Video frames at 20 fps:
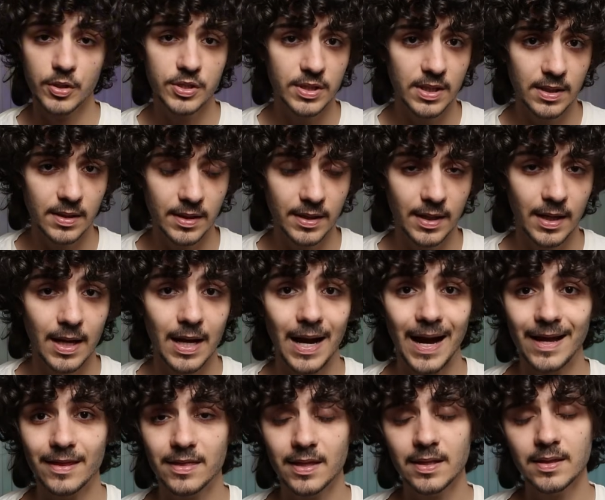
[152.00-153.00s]
Personally,
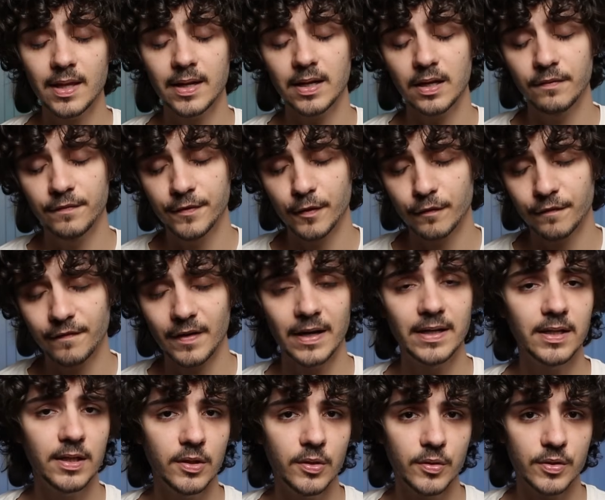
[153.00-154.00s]
I think that if you're
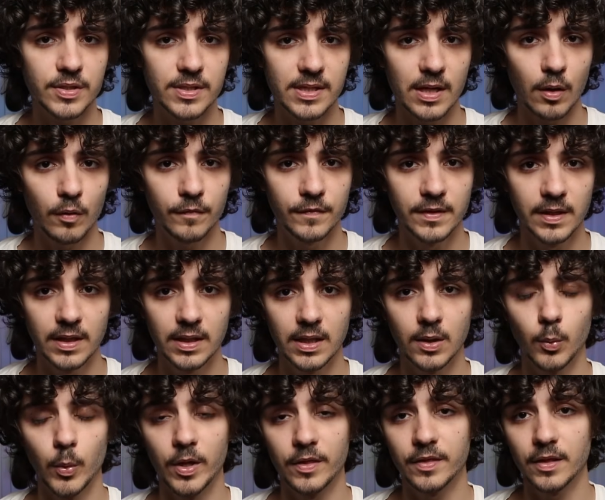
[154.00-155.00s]
finding yourself
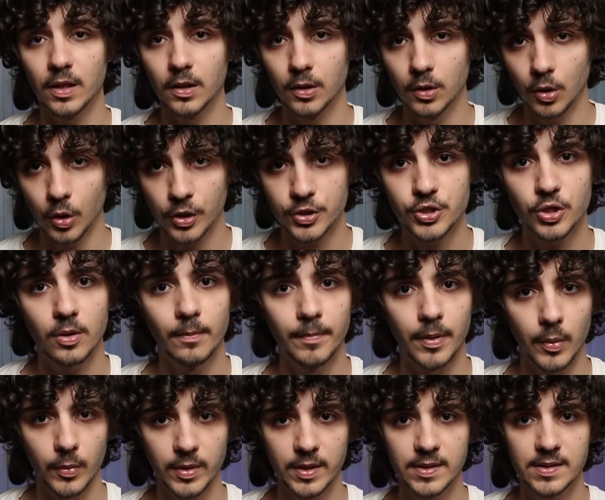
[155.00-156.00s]
dealing with large
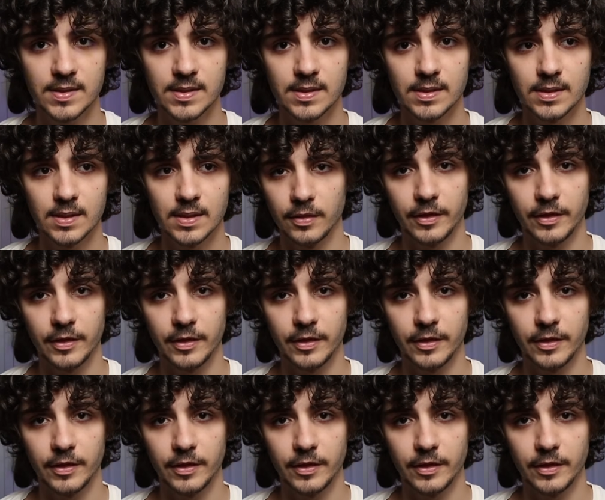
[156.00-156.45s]
components